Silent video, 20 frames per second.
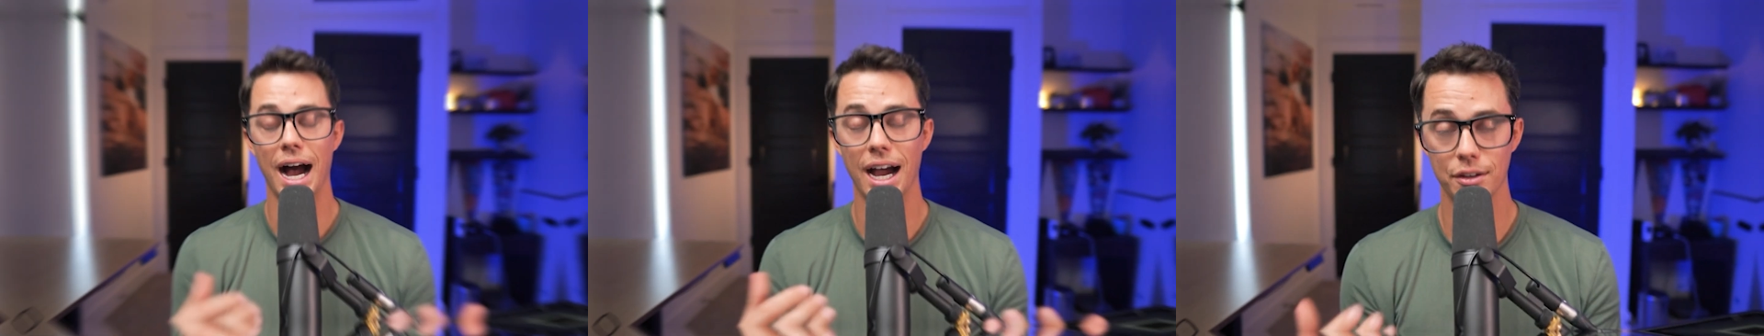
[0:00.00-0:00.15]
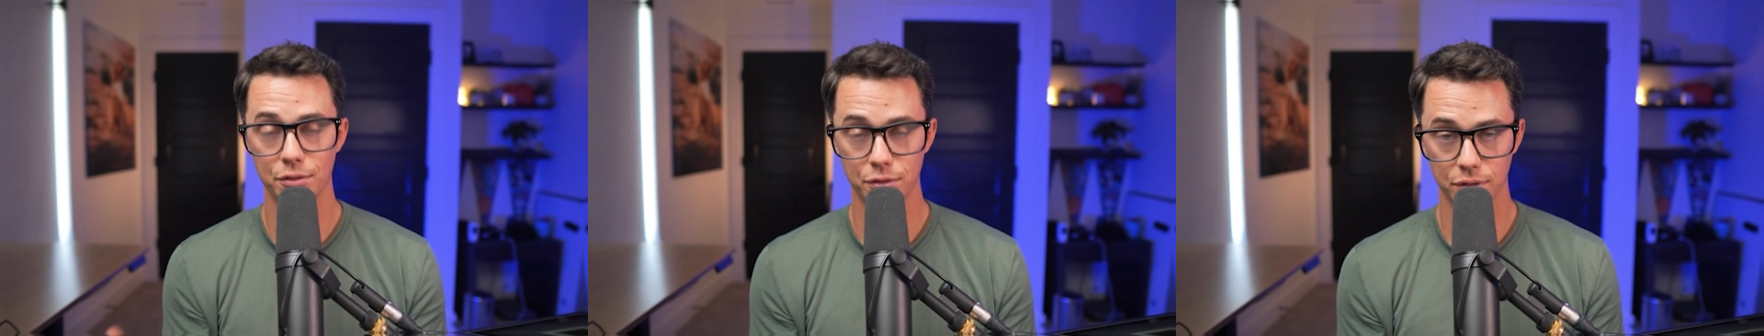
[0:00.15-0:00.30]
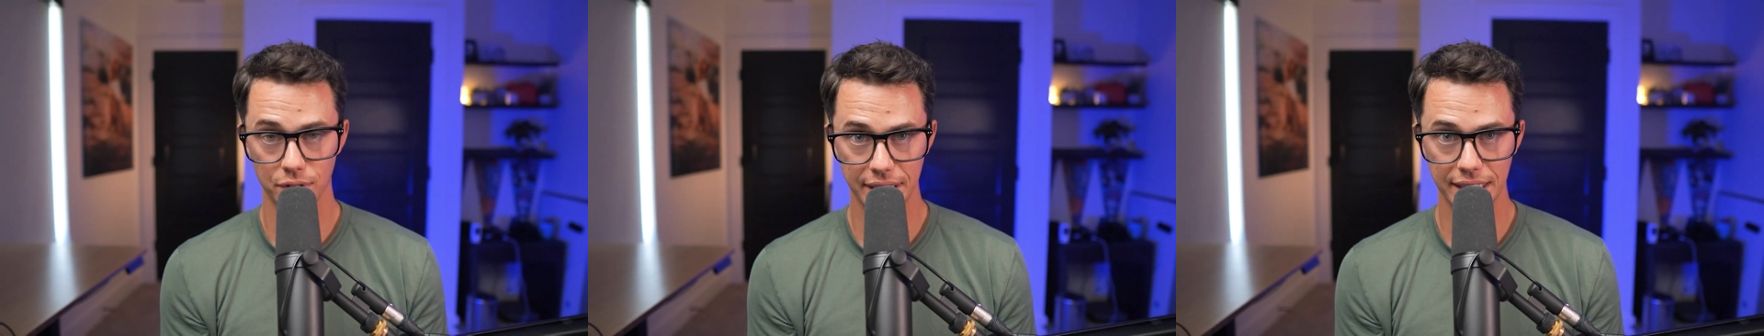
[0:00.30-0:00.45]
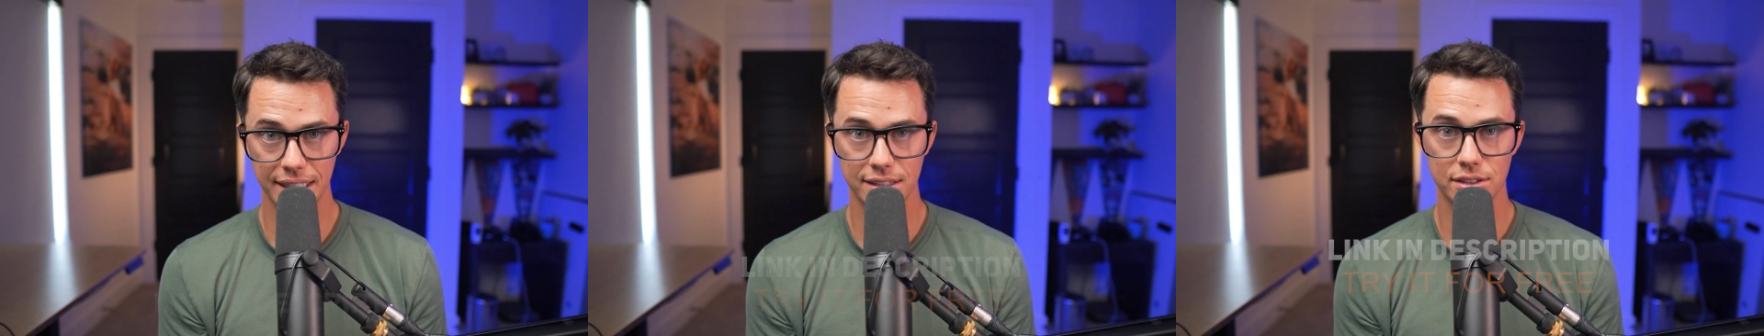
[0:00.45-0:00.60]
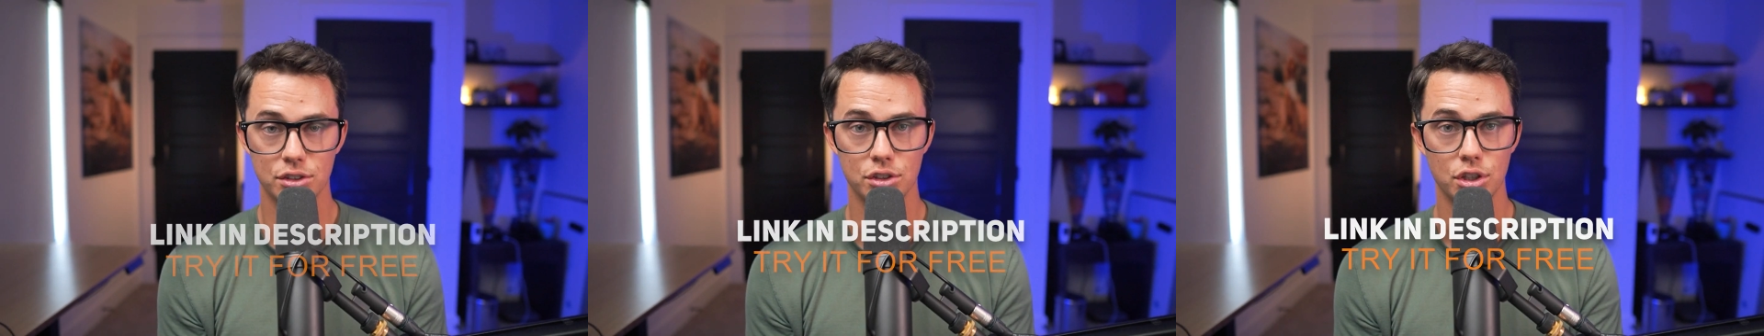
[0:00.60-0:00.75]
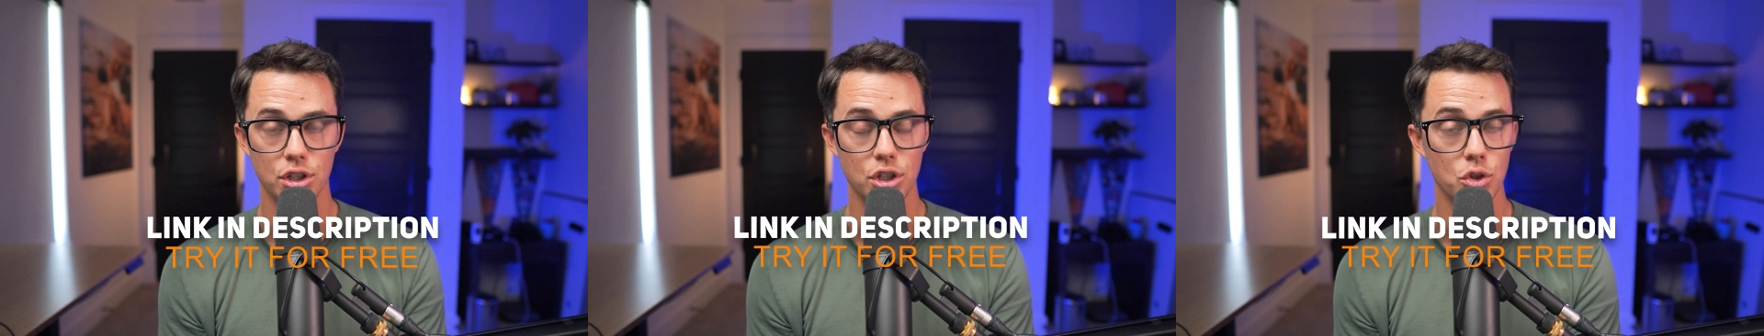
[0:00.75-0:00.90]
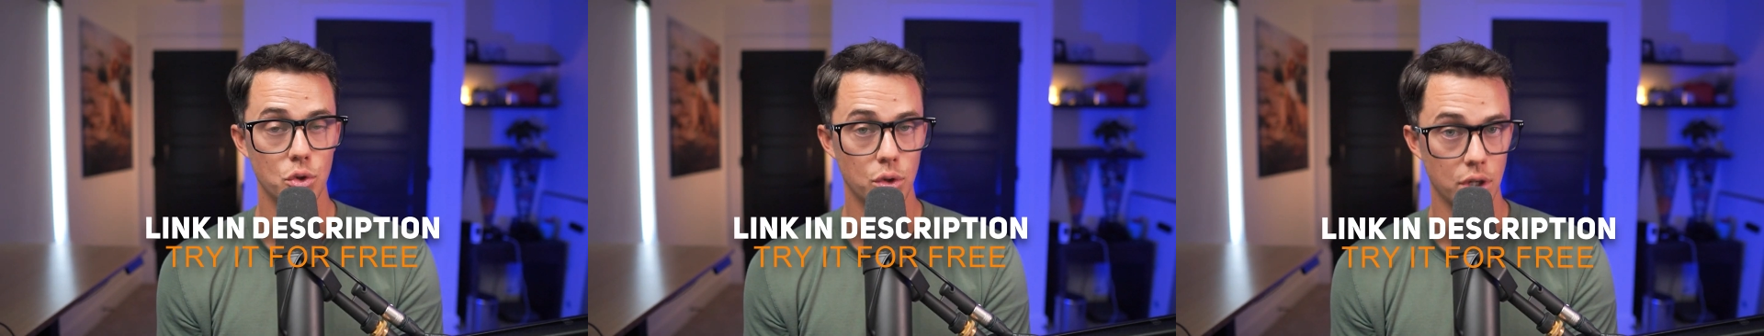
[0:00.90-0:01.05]
I've linked to
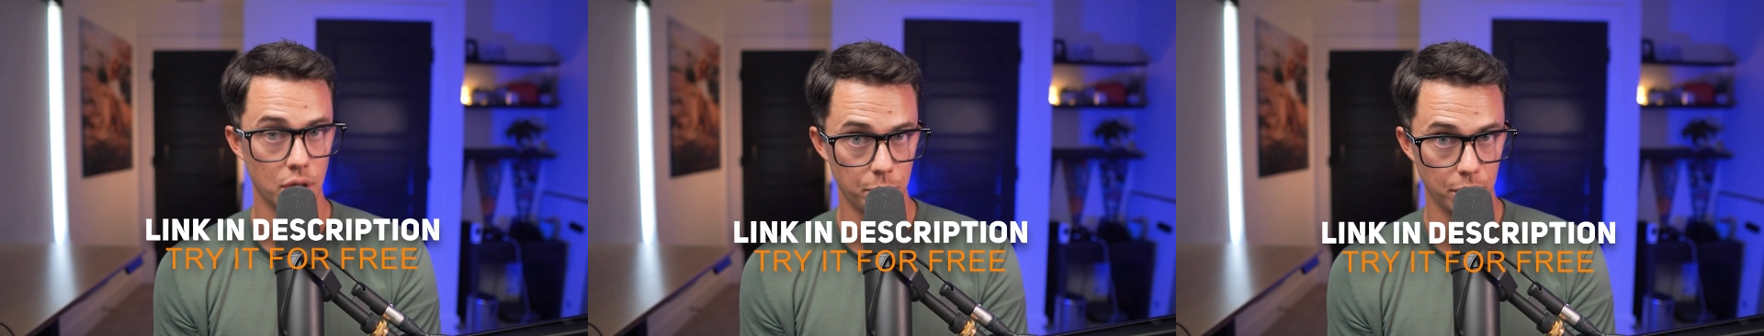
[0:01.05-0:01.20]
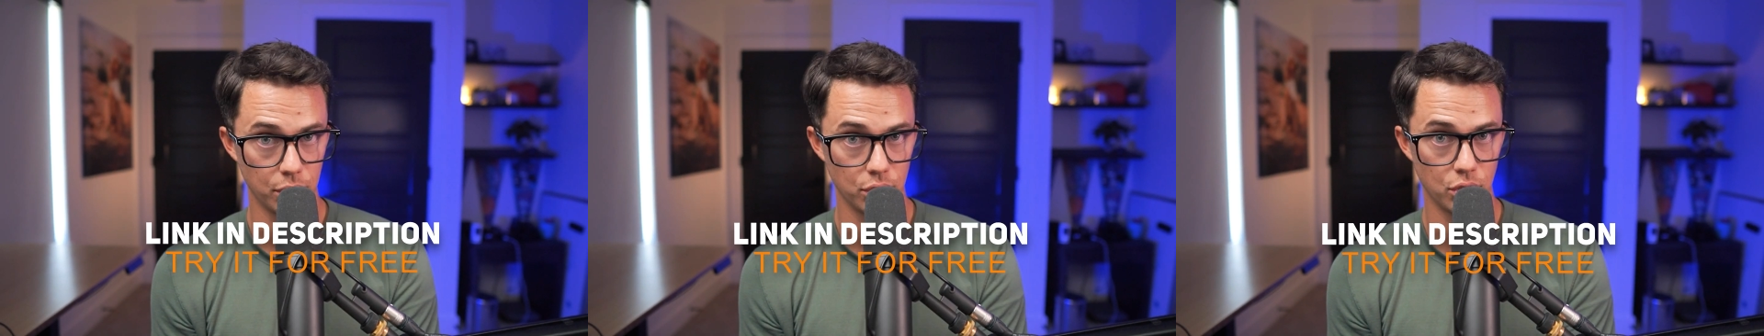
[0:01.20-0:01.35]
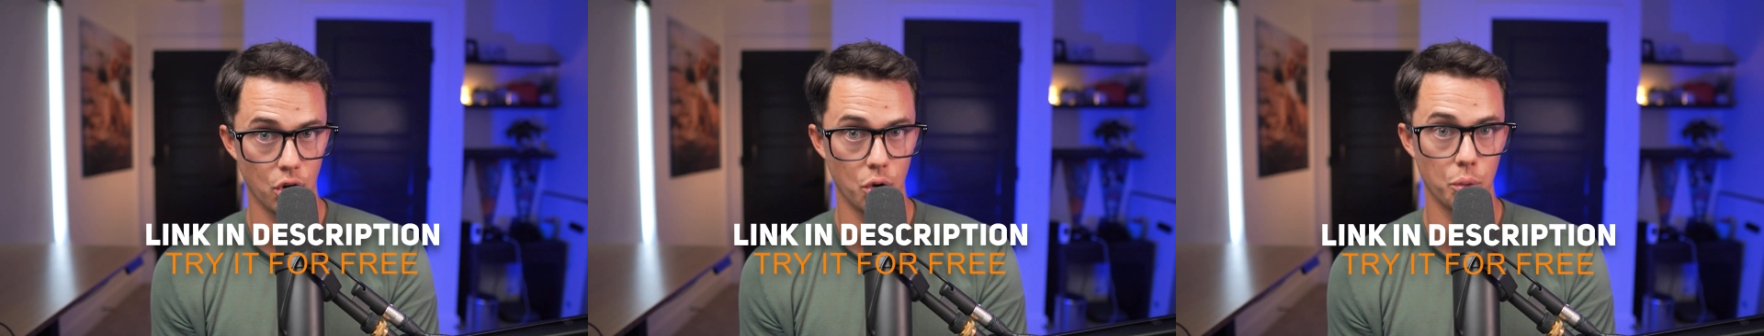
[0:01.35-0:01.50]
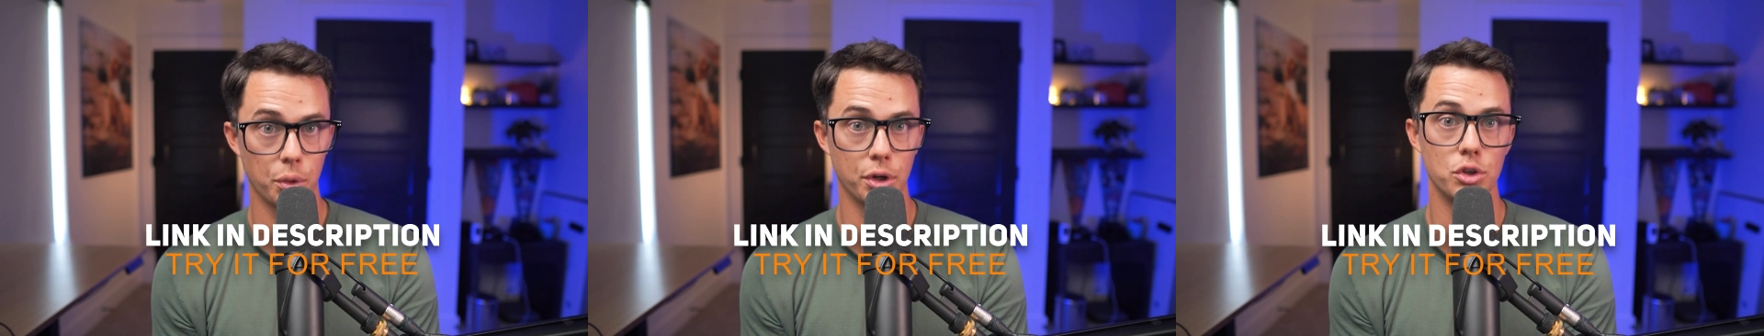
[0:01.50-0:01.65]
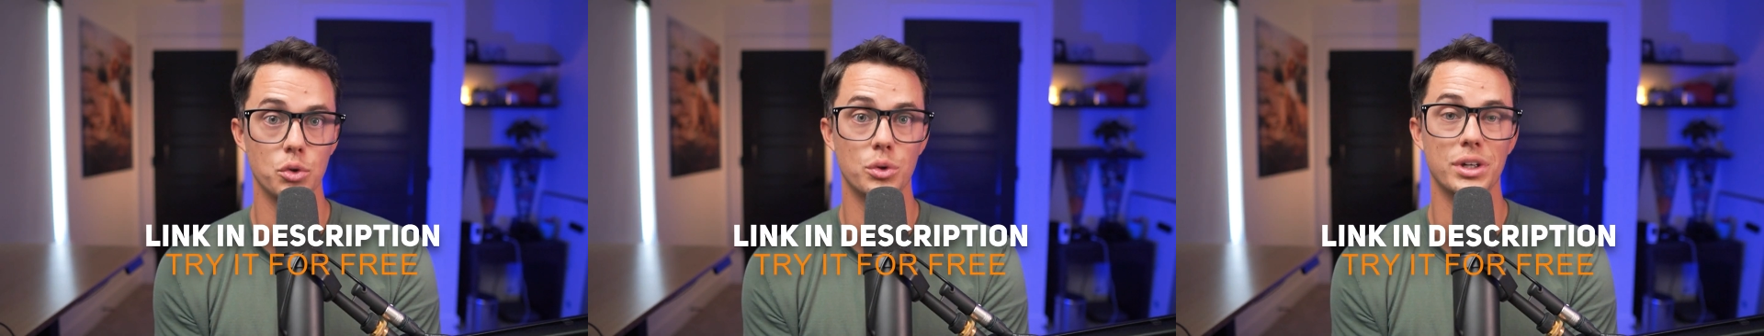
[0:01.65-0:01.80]
Euka below where you